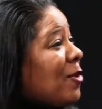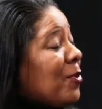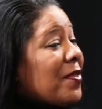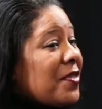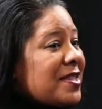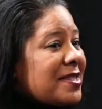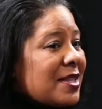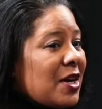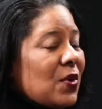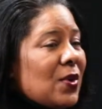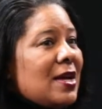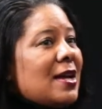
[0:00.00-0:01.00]
How about this
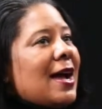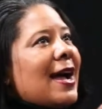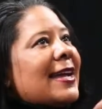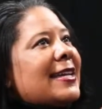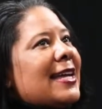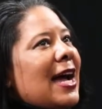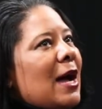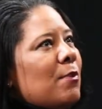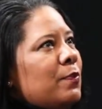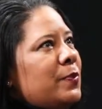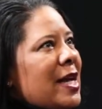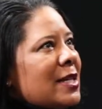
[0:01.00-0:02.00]
though?
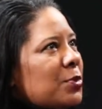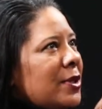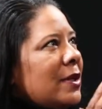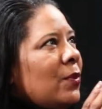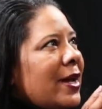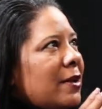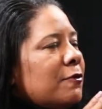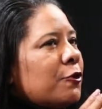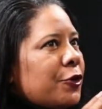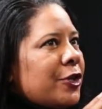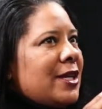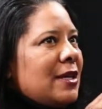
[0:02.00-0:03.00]
I'm desperately waiting
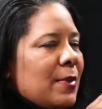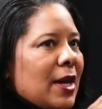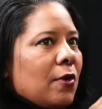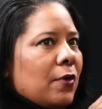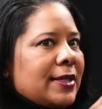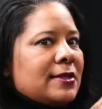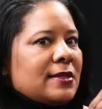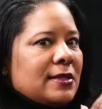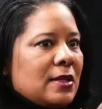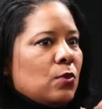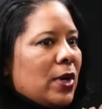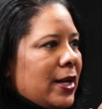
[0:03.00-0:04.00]
for an email, right, to
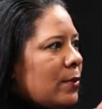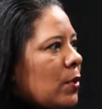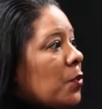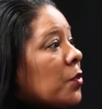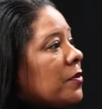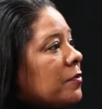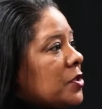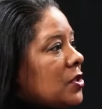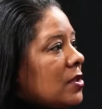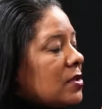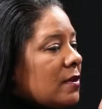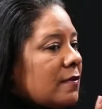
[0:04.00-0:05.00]
see what were the
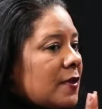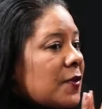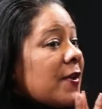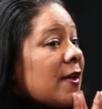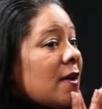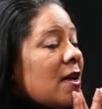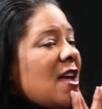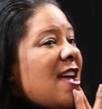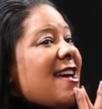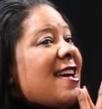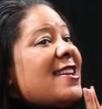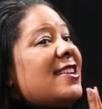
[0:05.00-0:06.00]
results of the voting.
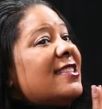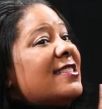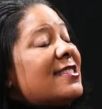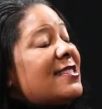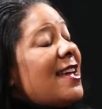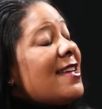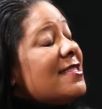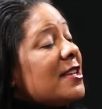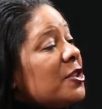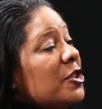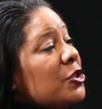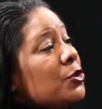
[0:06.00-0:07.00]
And it said, the
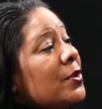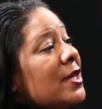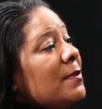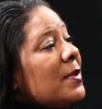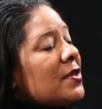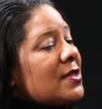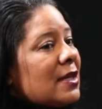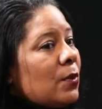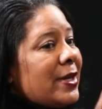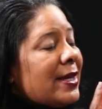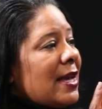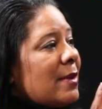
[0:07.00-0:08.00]
initial email said
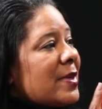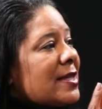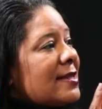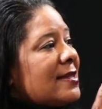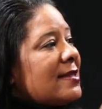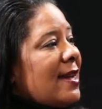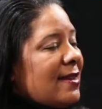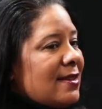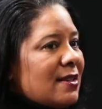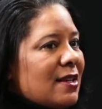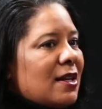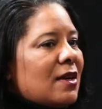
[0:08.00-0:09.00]
we came in second.
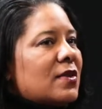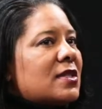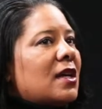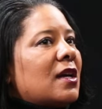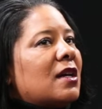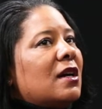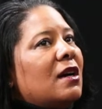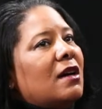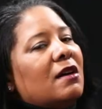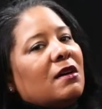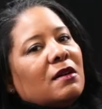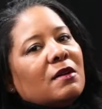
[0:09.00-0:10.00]
And I was like,
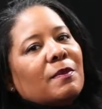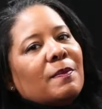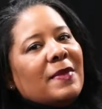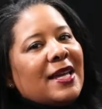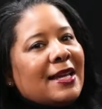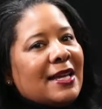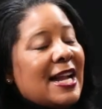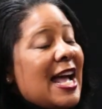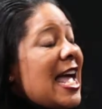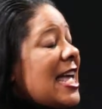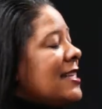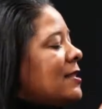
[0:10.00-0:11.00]
oh, man.
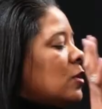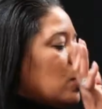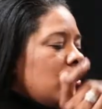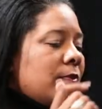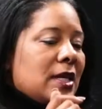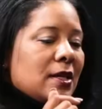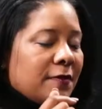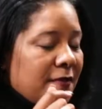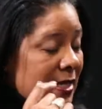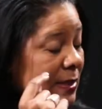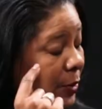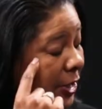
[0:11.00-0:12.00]
And so me,
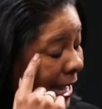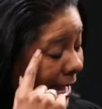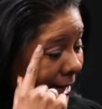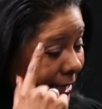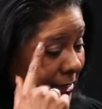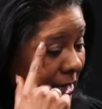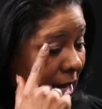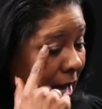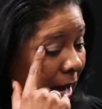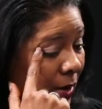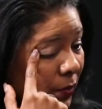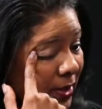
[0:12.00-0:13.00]
Facebook addict,
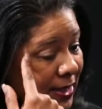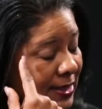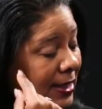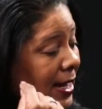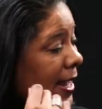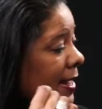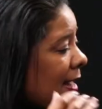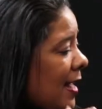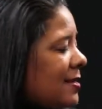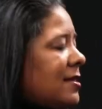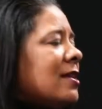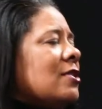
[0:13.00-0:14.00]
I went and I said, "Hey,
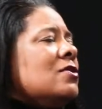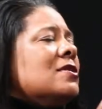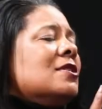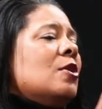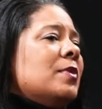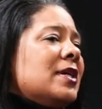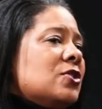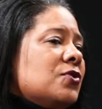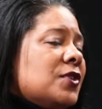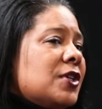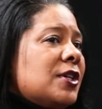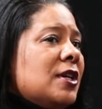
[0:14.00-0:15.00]
guys, thank you so much
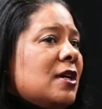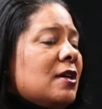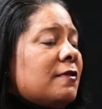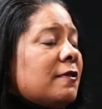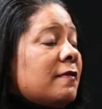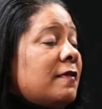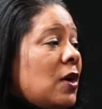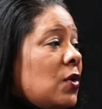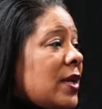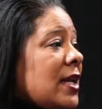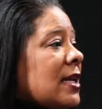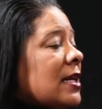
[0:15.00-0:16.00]
for
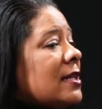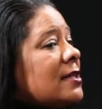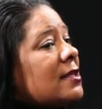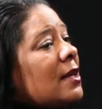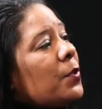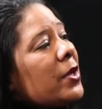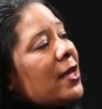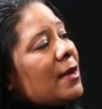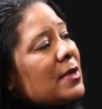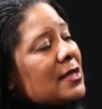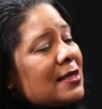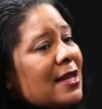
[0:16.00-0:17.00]
voting. It ends up we
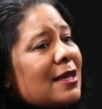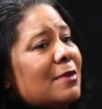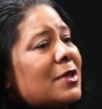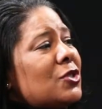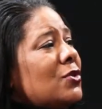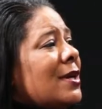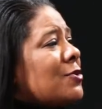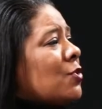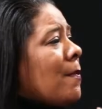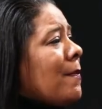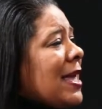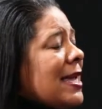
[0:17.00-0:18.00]
came in second, but you guys
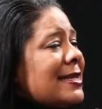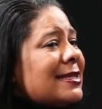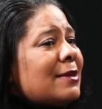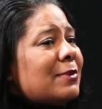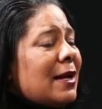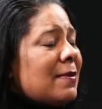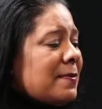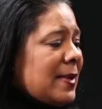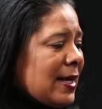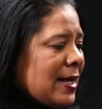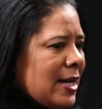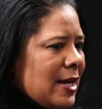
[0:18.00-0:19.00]
are amazing, blah, blah,
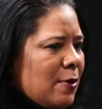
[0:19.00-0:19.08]
blah."